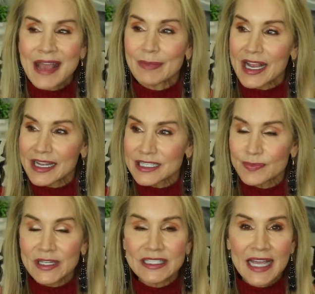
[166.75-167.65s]
My
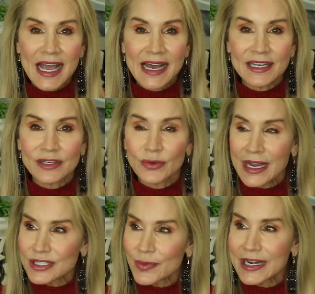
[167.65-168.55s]
husband had
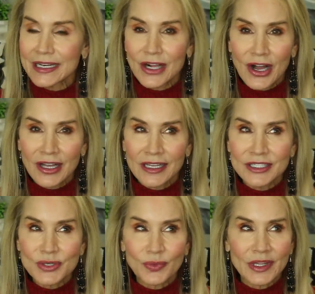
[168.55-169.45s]
graduated
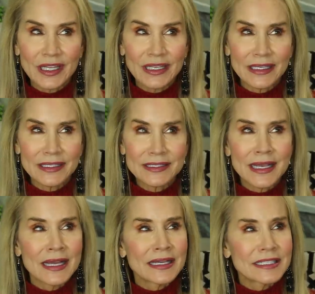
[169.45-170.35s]
college with
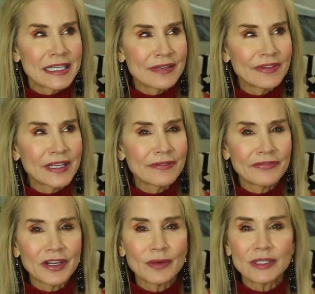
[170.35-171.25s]
his TV,
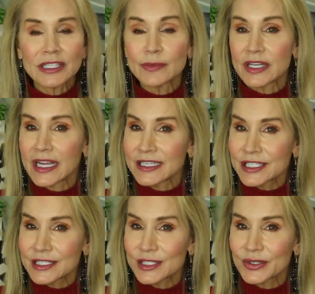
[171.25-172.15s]
film, and
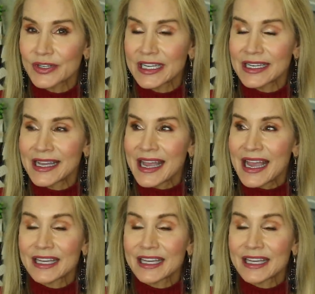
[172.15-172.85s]
communications degree.